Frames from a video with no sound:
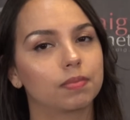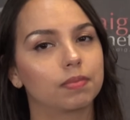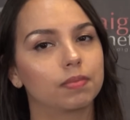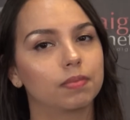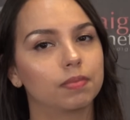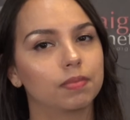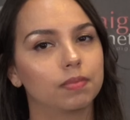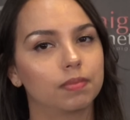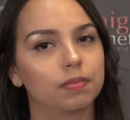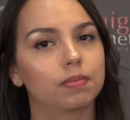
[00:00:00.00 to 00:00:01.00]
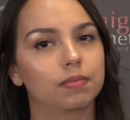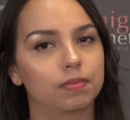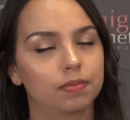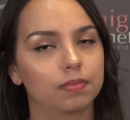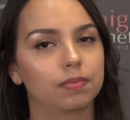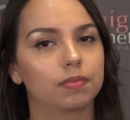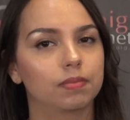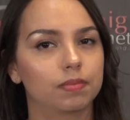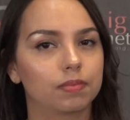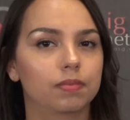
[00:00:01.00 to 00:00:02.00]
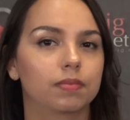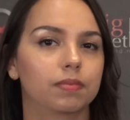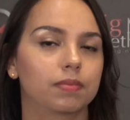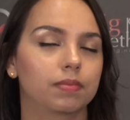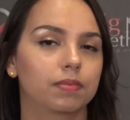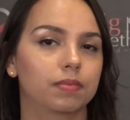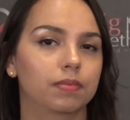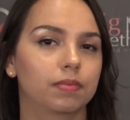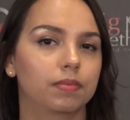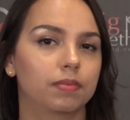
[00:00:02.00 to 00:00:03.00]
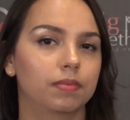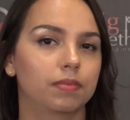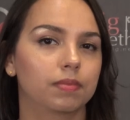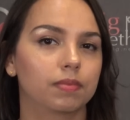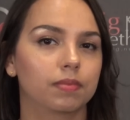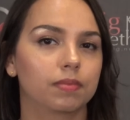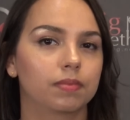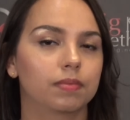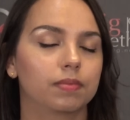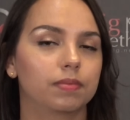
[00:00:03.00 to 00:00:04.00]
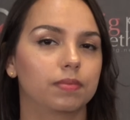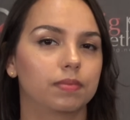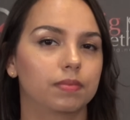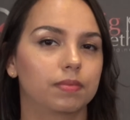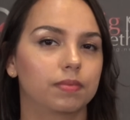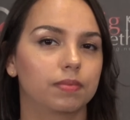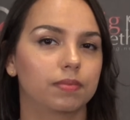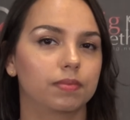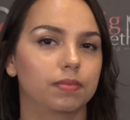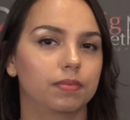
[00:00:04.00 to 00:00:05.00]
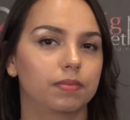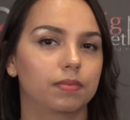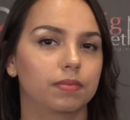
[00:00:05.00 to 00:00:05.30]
(not speaking)